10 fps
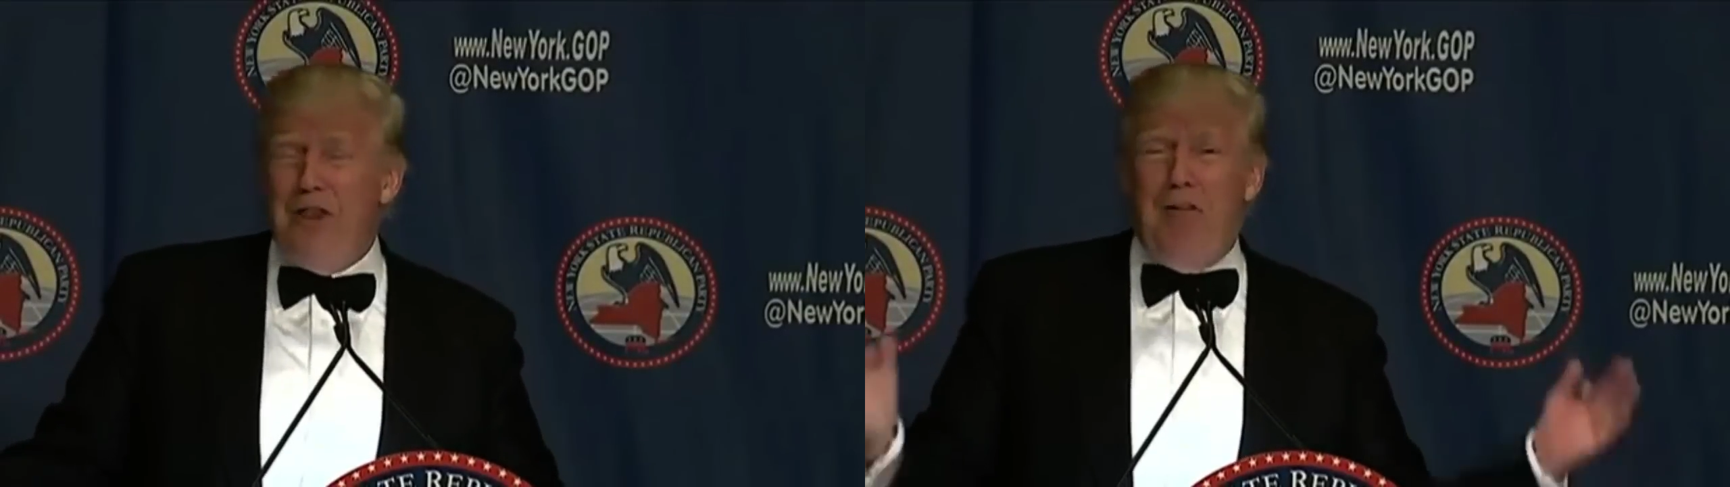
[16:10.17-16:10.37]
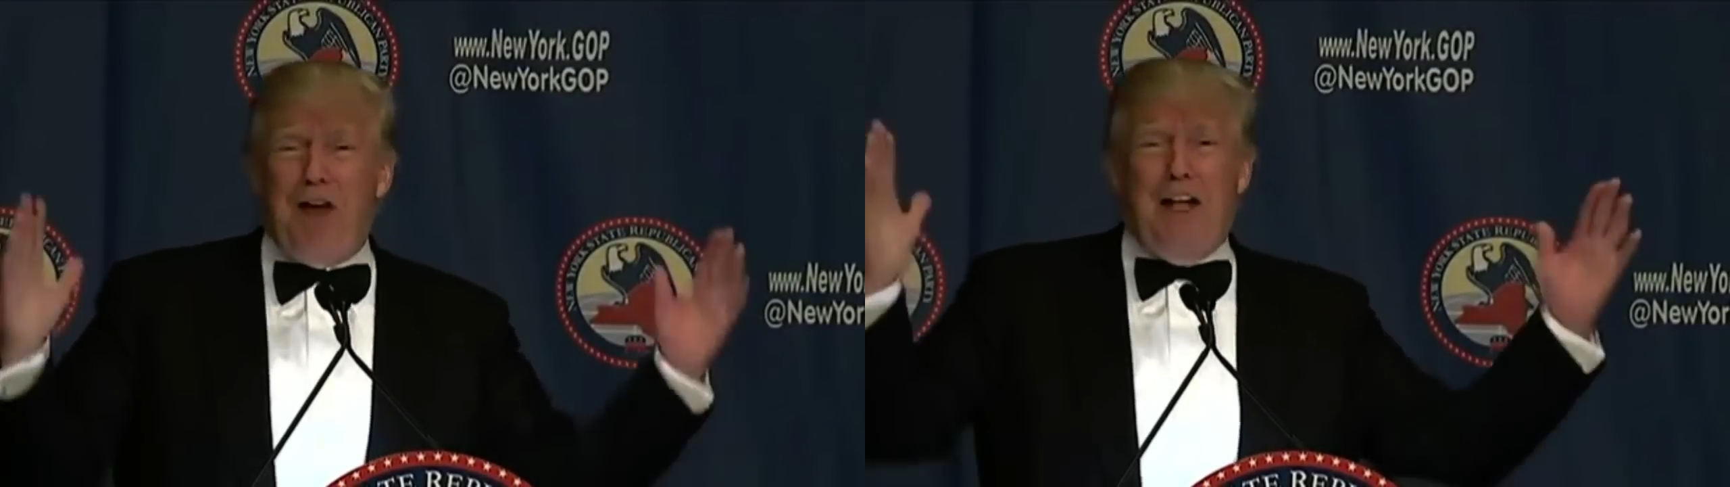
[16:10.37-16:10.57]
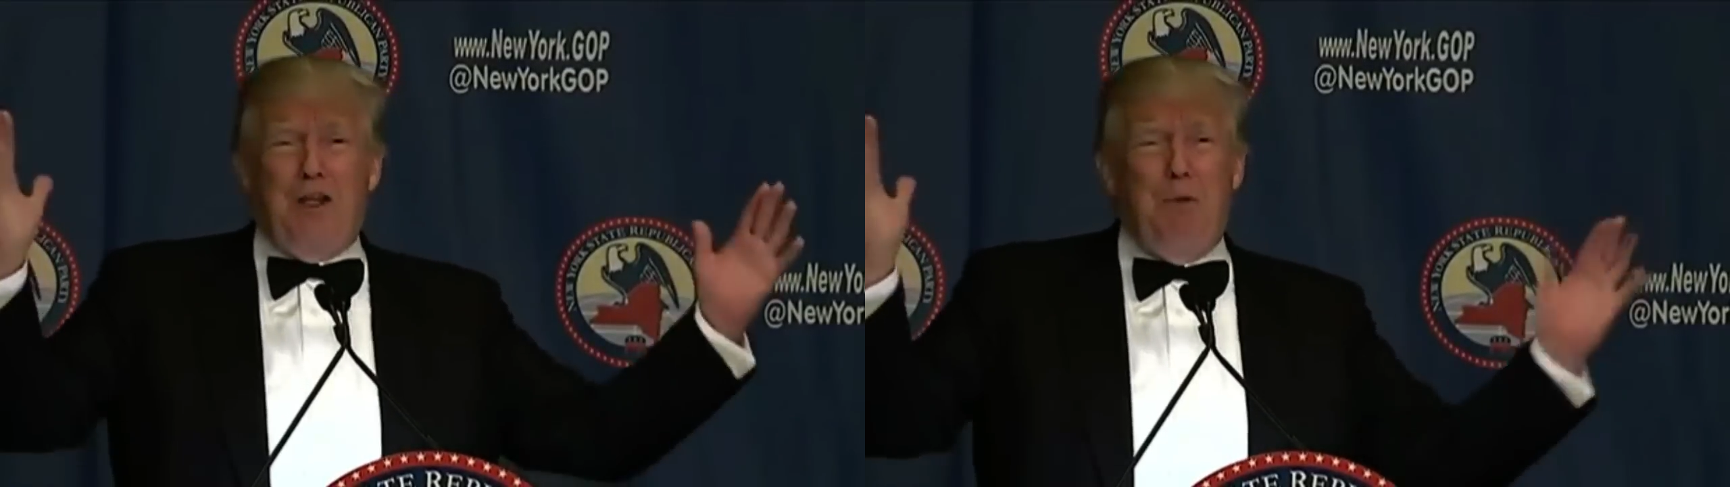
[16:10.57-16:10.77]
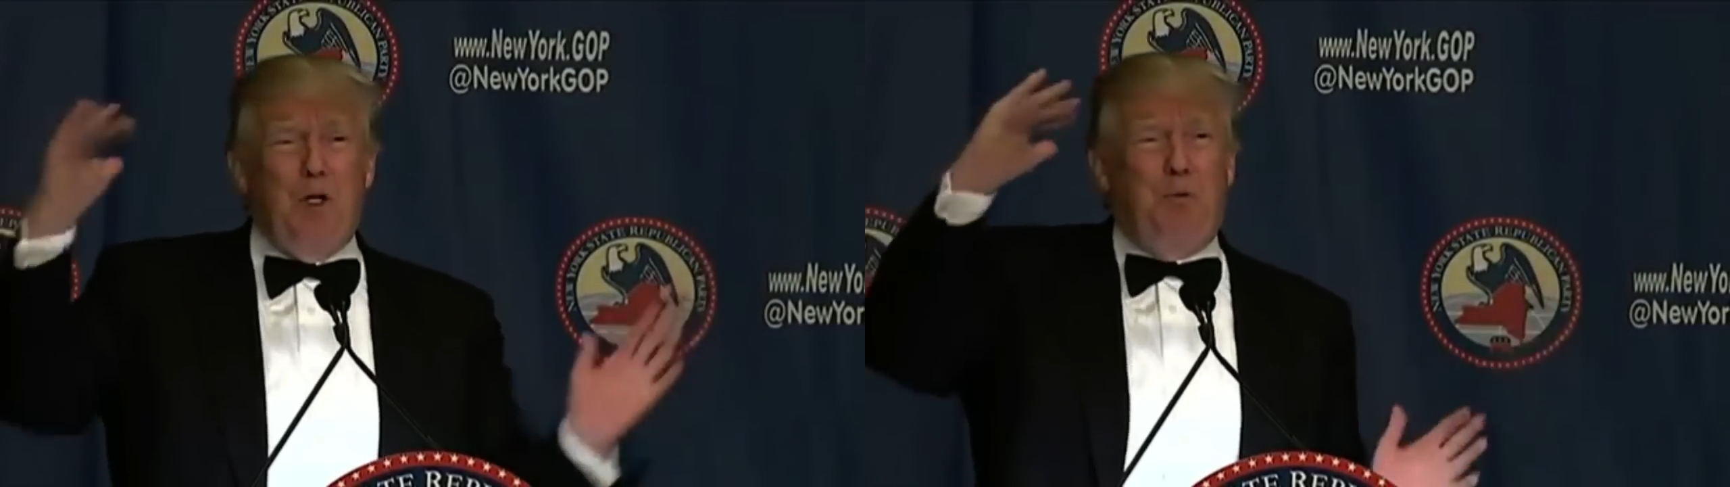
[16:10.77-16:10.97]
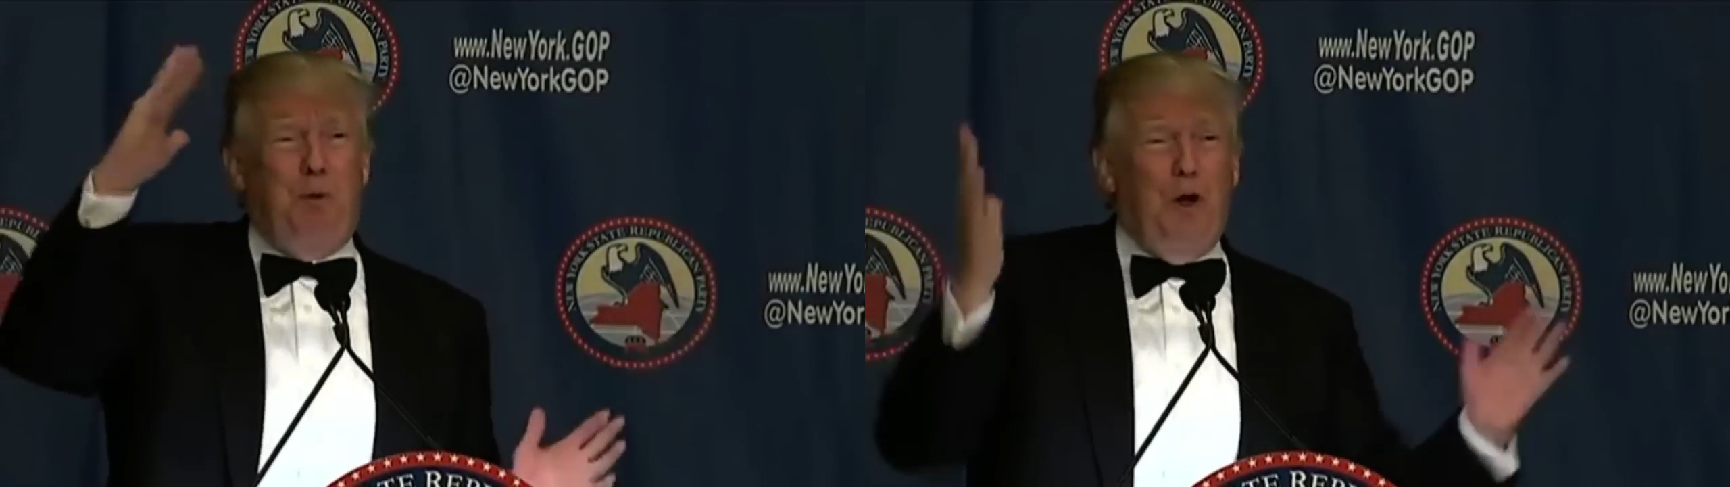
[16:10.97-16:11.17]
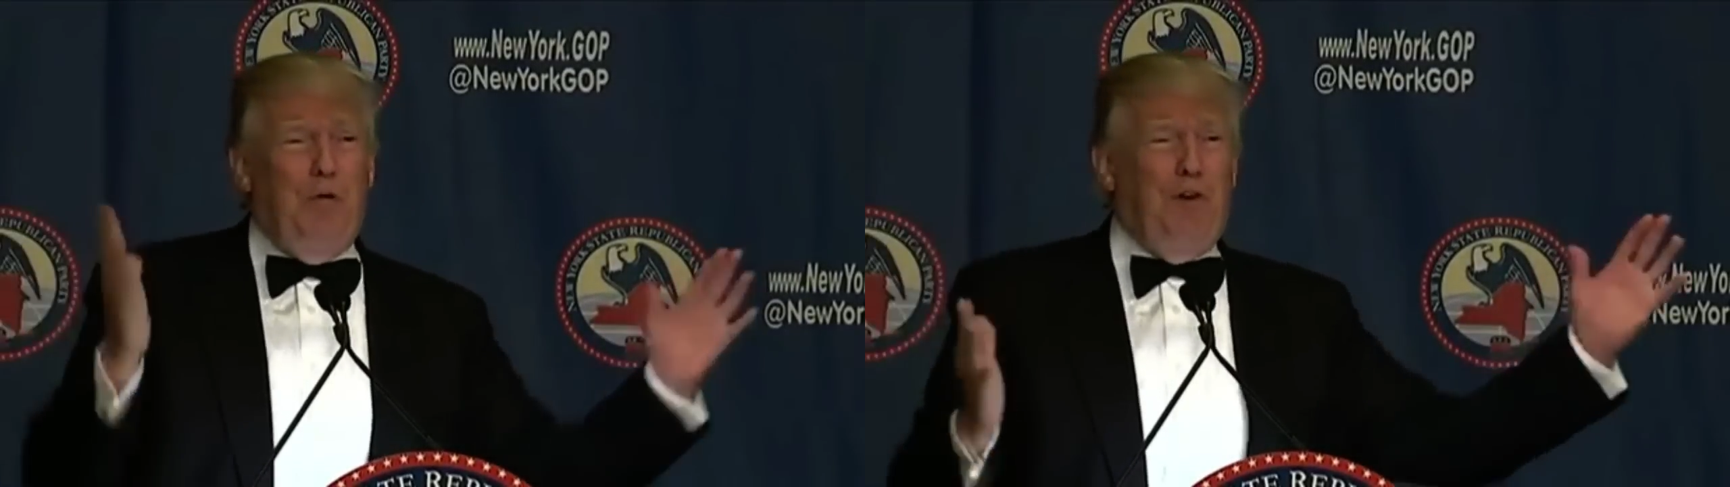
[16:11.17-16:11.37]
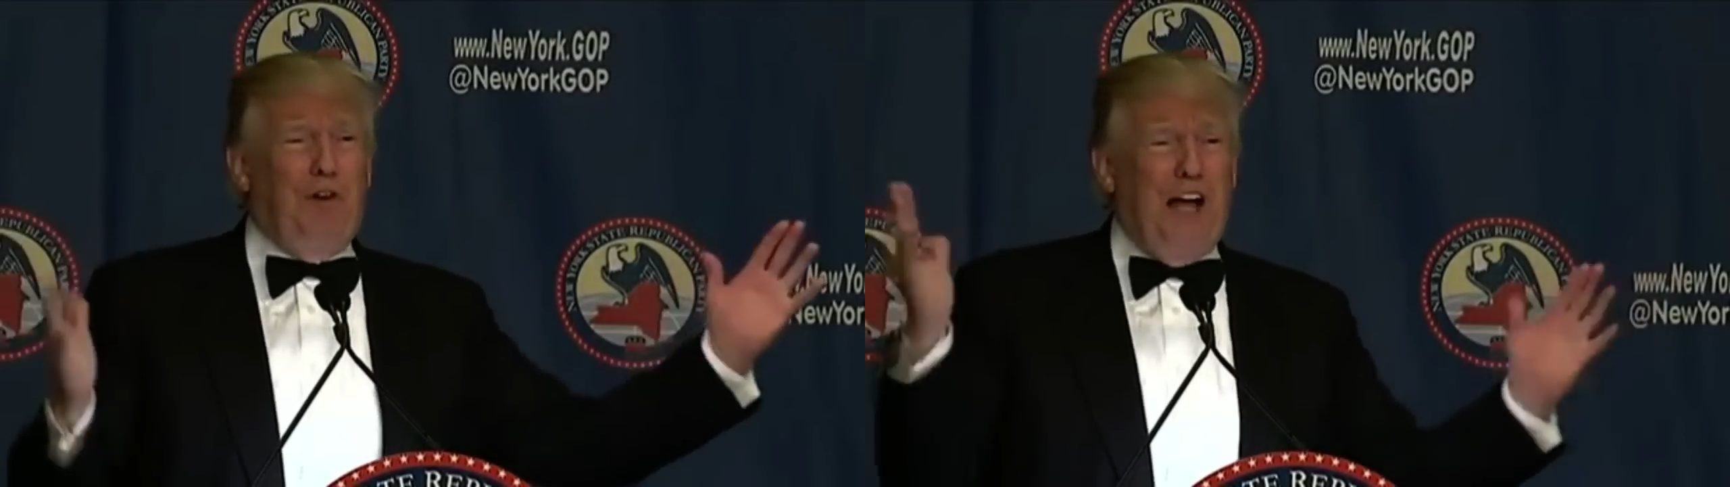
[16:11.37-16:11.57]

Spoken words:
They've got the most beautiful